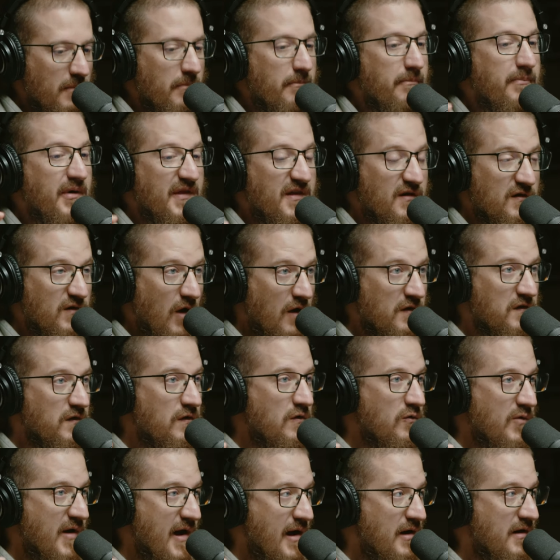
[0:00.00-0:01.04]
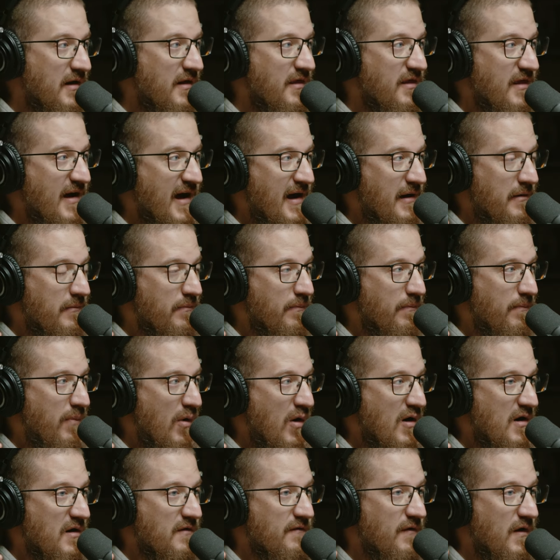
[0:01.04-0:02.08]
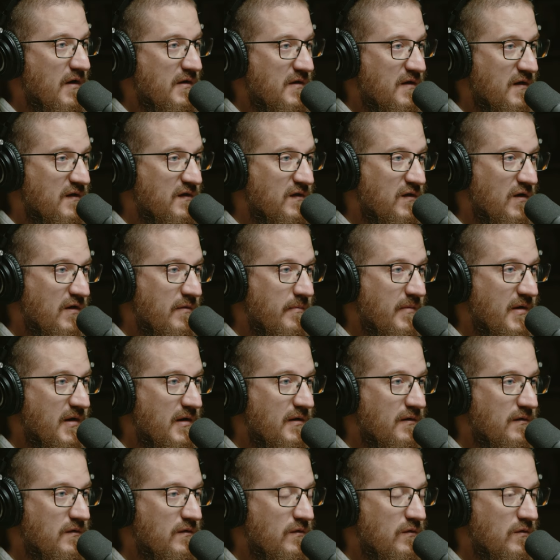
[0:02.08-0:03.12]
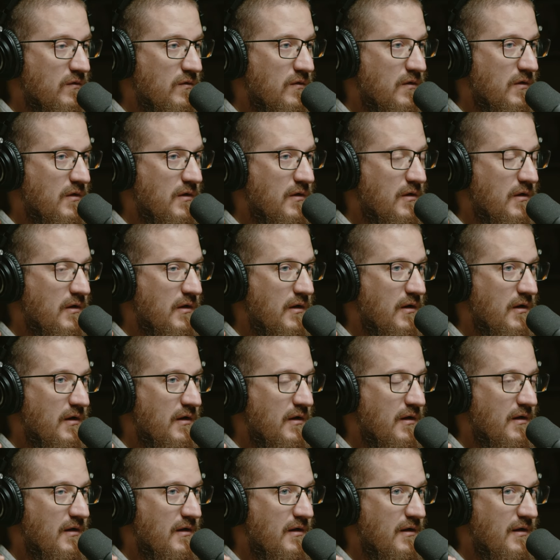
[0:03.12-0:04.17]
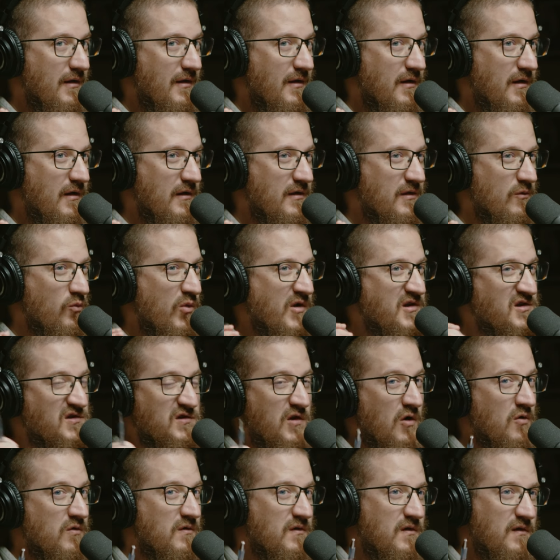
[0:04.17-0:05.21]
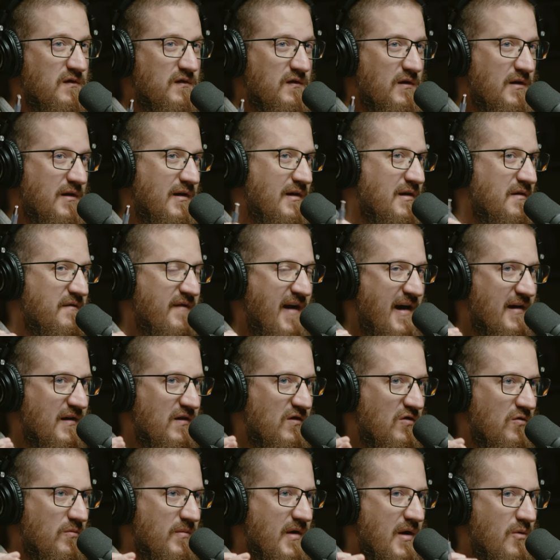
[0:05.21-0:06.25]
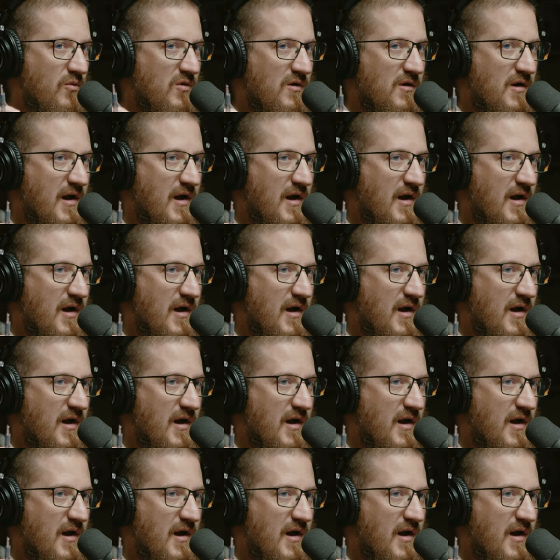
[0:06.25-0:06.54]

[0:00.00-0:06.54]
But there's also the reality that part of our discernment, we just don't discern in a vacuum, and we're